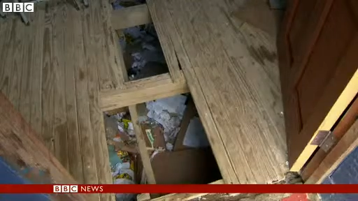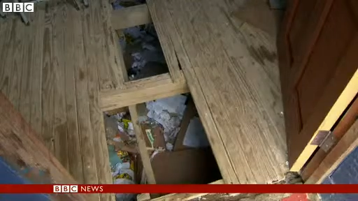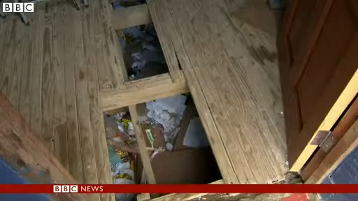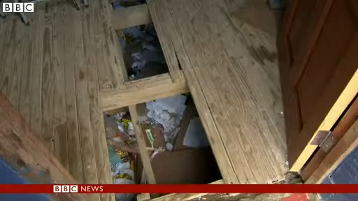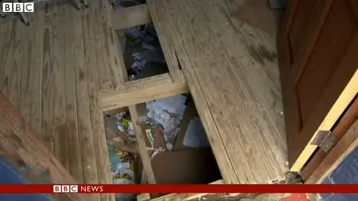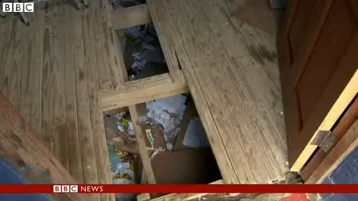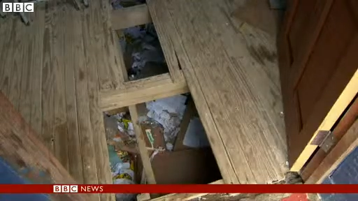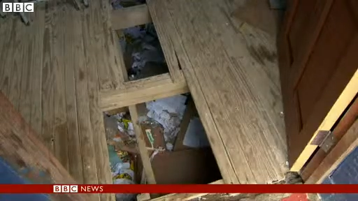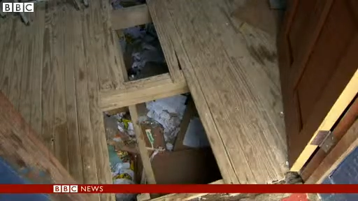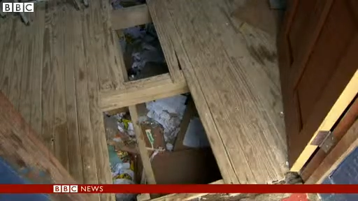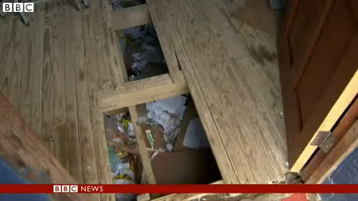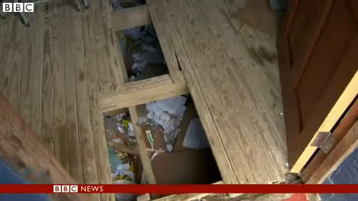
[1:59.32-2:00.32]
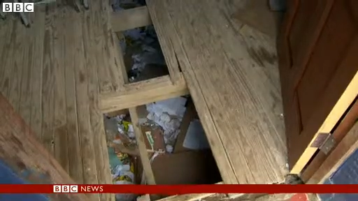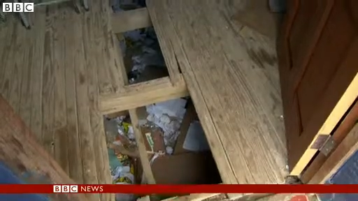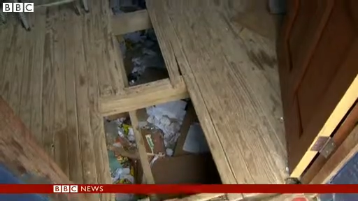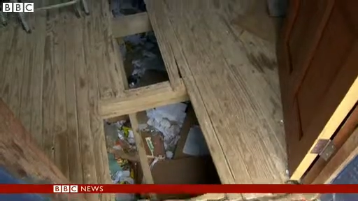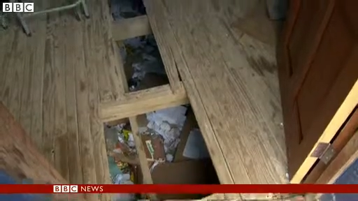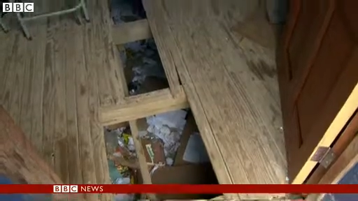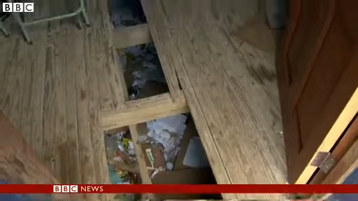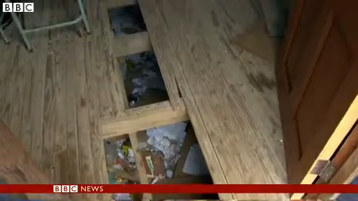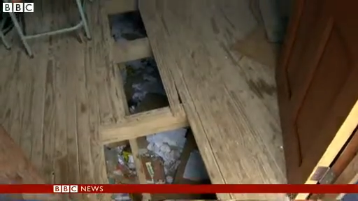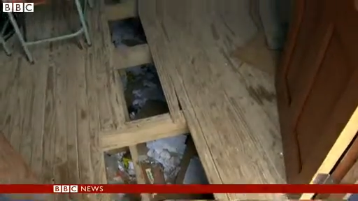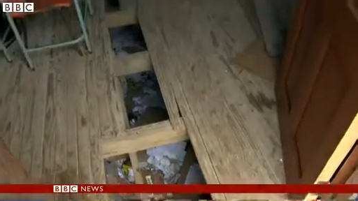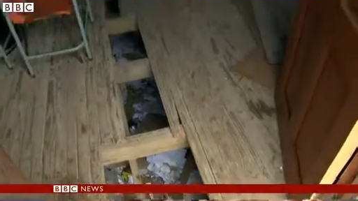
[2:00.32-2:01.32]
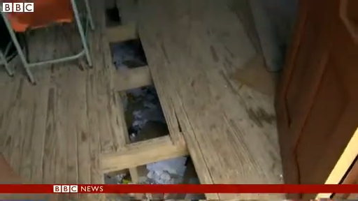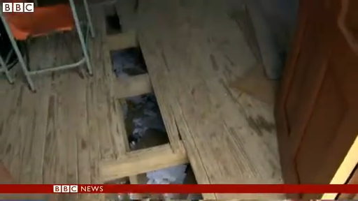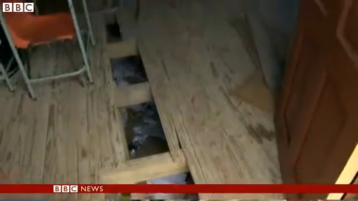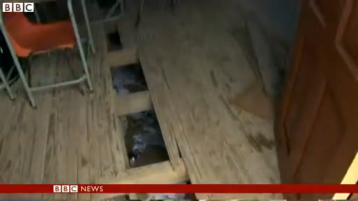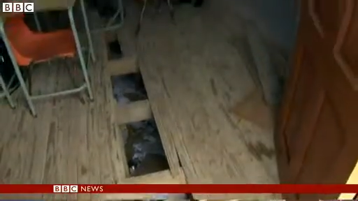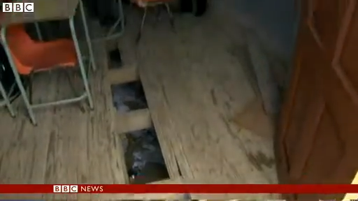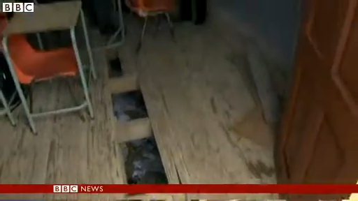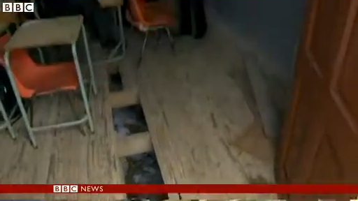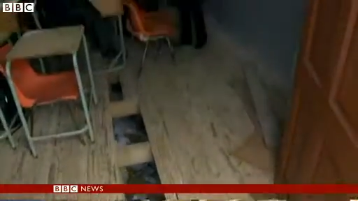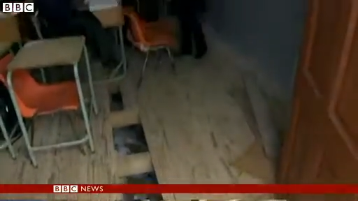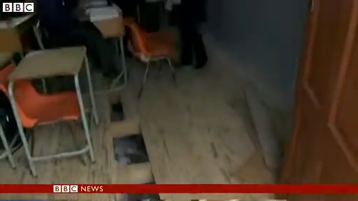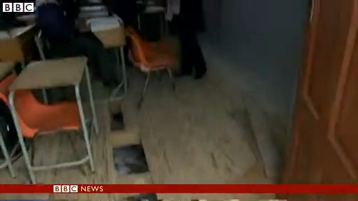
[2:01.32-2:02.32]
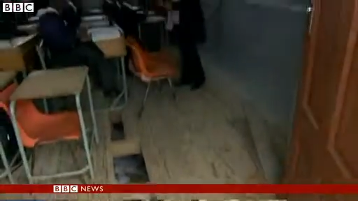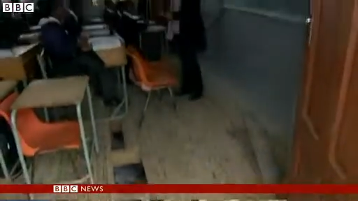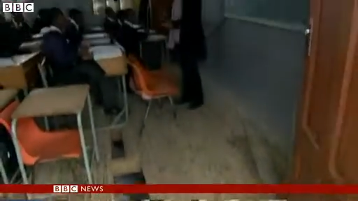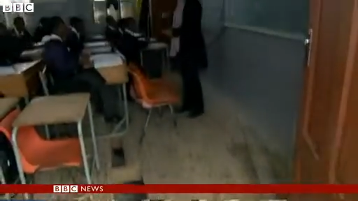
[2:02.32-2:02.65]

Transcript: Nobody's mouth can be seen.